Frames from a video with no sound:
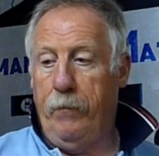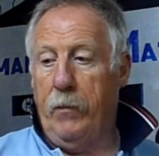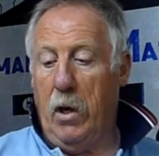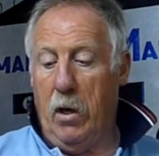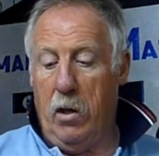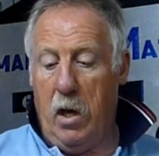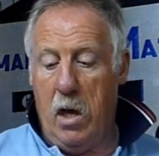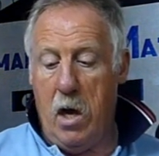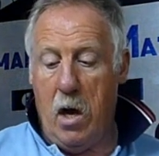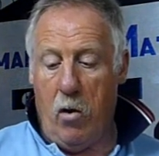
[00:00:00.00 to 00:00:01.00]

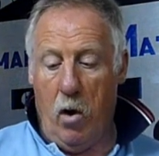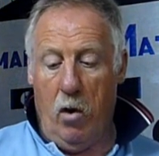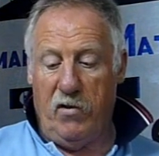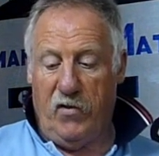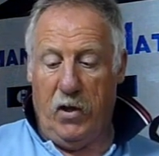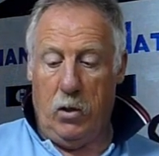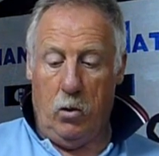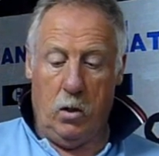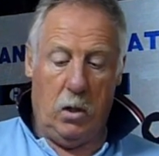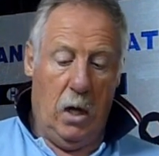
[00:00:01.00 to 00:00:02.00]
the runoffs for the
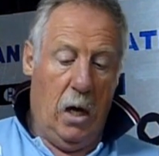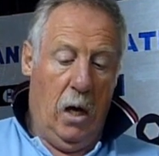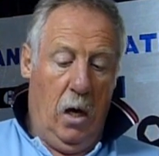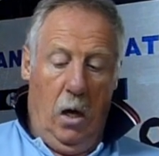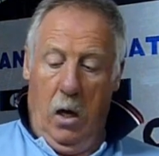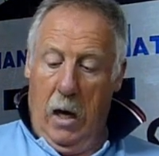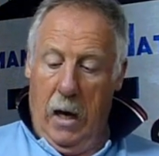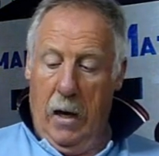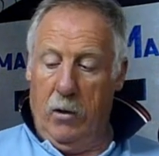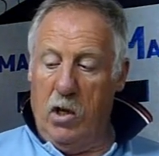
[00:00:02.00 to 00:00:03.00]
doors.
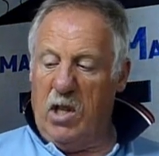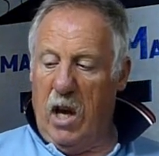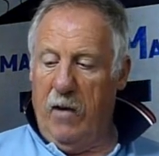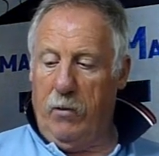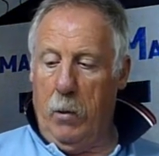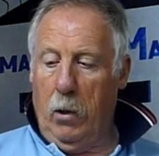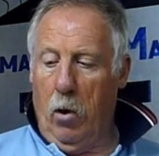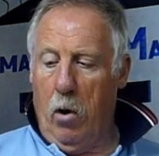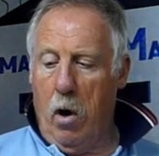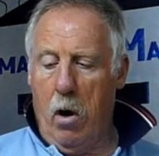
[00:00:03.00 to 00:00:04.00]
Does that have to be
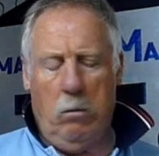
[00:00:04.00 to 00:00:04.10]
longer?